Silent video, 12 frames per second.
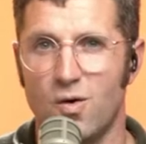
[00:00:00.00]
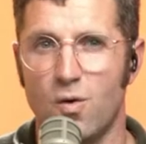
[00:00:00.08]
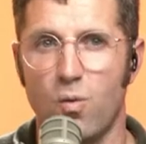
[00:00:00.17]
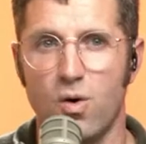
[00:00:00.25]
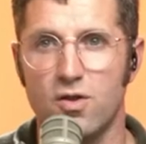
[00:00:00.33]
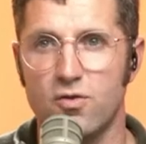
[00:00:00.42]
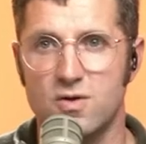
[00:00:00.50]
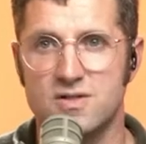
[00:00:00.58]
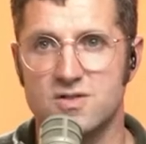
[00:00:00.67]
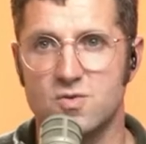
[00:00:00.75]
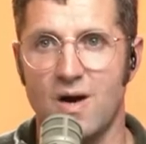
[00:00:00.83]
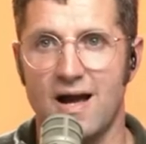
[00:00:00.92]
one of the
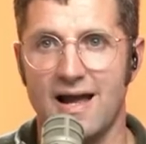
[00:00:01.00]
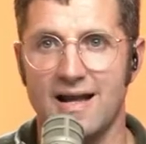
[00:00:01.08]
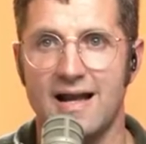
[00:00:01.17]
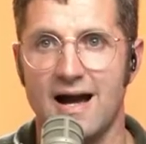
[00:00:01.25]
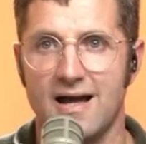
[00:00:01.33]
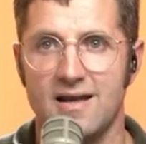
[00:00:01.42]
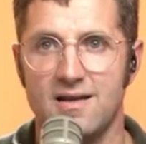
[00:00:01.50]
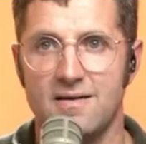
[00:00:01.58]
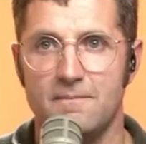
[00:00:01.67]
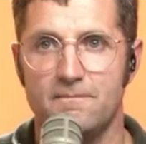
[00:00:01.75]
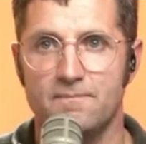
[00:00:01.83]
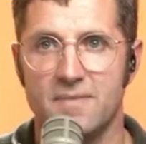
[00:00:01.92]
reasons why I got
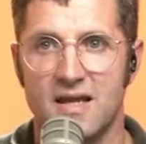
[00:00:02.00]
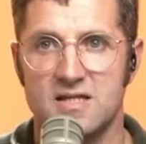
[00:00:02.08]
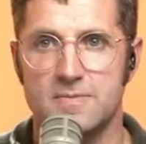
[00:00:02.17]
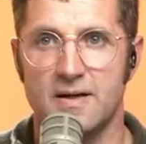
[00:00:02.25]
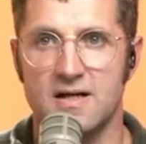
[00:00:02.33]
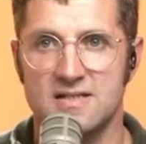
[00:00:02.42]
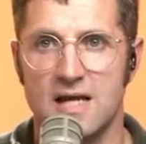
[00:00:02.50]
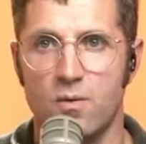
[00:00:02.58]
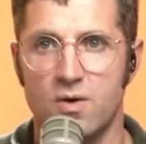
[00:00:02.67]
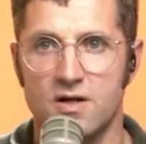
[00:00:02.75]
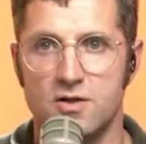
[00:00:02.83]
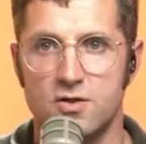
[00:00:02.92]
it is because I
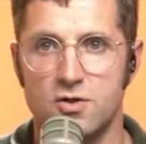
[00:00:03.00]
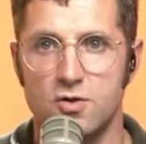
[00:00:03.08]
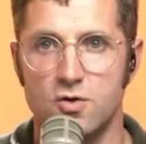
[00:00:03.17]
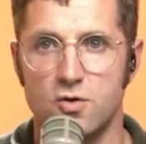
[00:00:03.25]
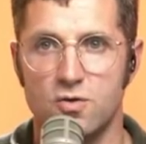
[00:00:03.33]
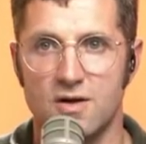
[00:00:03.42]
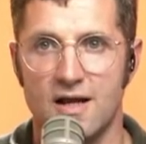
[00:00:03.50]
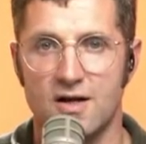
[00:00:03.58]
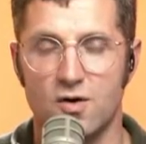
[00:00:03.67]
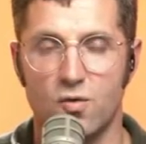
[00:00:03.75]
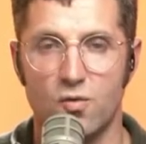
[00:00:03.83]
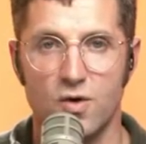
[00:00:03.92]
wanted to do
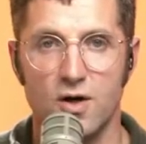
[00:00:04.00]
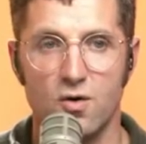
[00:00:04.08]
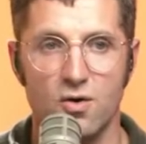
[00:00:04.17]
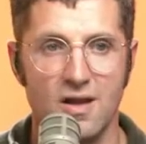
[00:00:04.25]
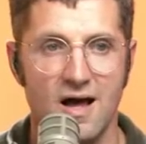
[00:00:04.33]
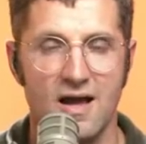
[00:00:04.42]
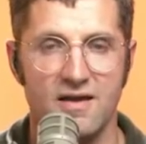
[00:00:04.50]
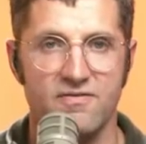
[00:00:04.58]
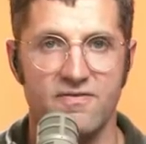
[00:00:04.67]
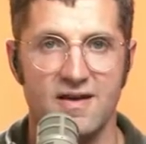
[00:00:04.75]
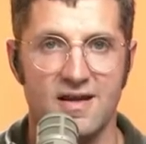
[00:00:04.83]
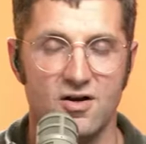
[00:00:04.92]
like real
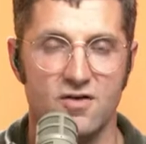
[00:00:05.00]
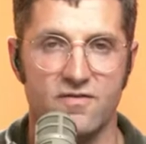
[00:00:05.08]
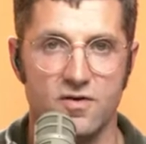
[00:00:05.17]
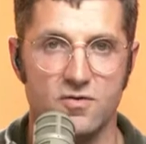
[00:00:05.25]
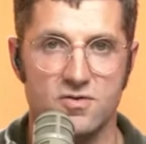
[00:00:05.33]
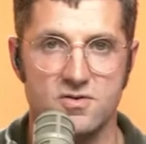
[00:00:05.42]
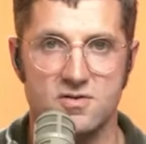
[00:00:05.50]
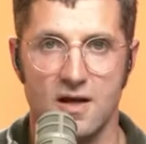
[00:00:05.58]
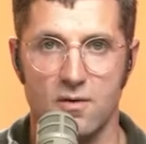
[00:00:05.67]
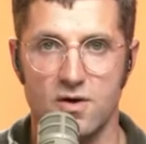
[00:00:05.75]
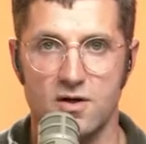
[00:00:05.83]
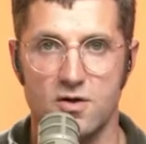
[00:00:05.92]
life interviews.
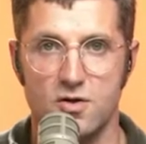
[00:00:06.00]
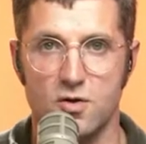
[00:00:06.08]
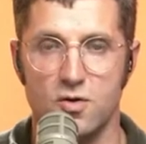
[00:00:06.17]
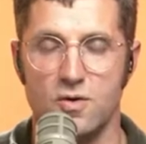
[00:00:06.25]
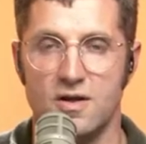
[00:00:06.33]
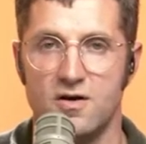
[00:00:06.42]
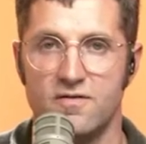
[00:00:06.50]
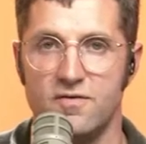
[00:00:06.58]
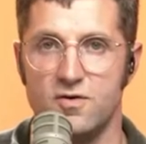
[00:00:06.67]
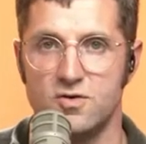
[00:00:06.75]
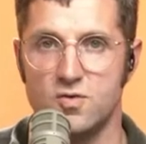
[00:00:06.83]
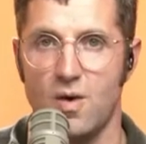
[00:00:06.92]
I wanted to do
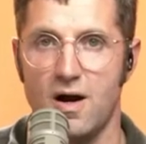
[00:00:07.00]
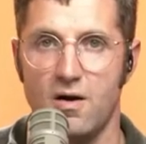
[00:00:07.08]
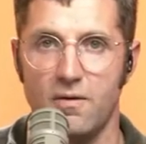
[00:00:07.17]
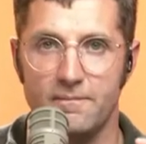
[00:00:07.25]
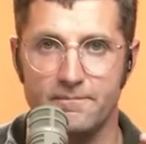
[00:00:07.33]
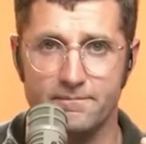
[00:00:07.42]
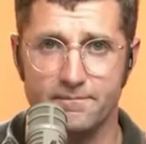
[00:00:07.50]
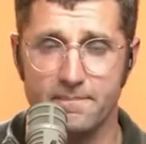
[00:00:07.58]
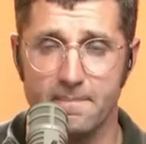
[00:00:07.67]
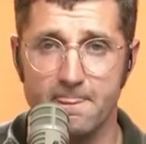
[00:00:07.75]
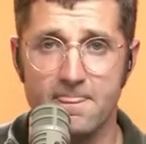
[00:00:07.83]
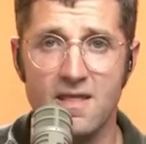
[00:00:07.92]
interviews while
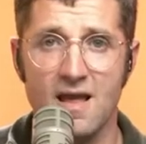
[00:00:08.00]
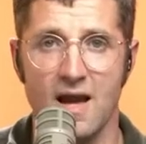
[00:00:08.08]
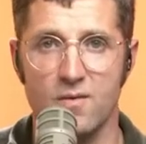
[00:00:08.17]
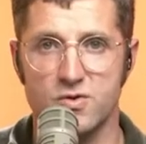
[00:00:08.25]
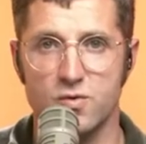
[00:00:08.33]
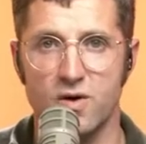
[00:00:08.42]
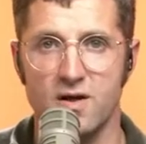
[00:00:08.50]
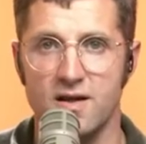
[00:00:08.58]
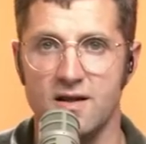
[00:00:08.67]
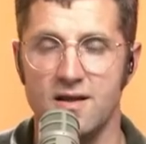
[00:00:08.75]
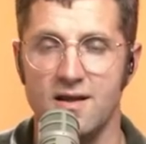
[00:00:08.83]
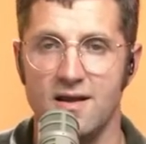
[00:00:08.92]
I was
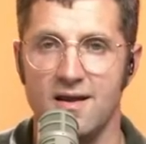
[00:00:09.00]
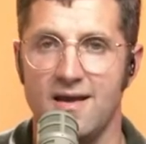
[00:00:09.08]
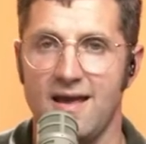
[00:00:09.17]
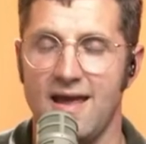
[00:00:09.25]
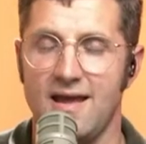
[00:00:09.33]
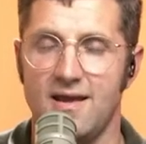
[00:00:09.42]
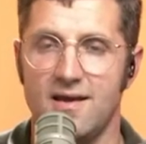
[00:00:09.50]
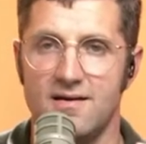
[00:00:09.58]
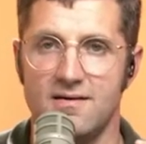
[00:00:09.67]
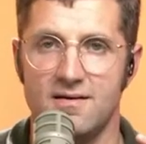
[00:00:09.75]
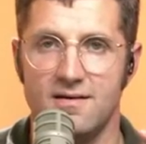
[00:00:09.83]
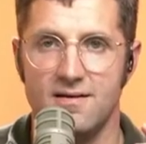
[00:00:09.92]
running,
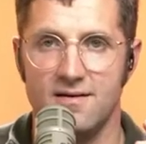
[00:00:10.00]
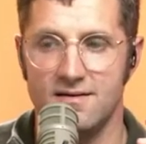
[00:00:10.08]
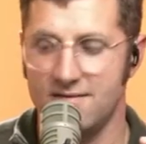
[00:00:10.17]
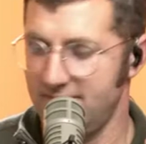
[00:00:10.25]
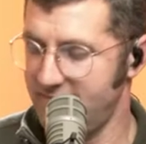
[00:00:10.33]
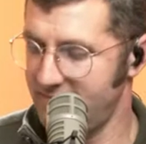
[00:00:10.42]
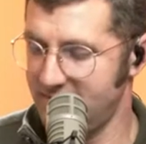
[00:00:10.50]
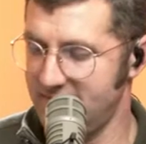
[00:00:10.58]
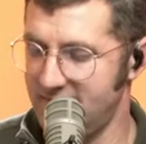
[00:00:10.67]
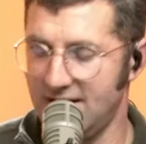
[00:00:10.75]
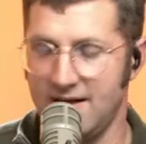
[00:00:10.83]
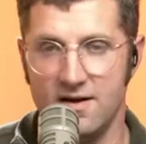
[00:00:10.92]
and
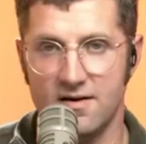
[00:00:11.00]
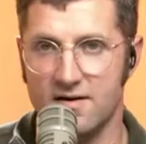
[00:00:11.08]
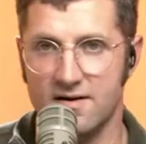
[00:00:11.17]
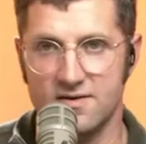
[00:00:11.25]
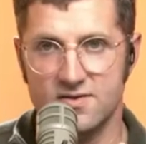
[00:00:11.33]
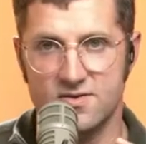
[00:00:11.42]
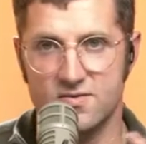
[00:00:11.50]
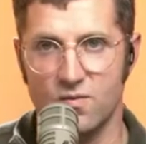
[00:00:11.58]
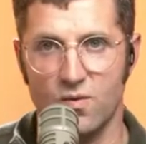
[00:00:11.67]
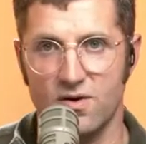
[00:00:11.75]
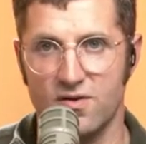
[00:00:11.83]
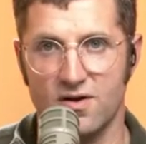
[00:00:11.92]
here is
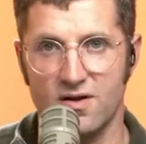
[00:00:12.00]
one of the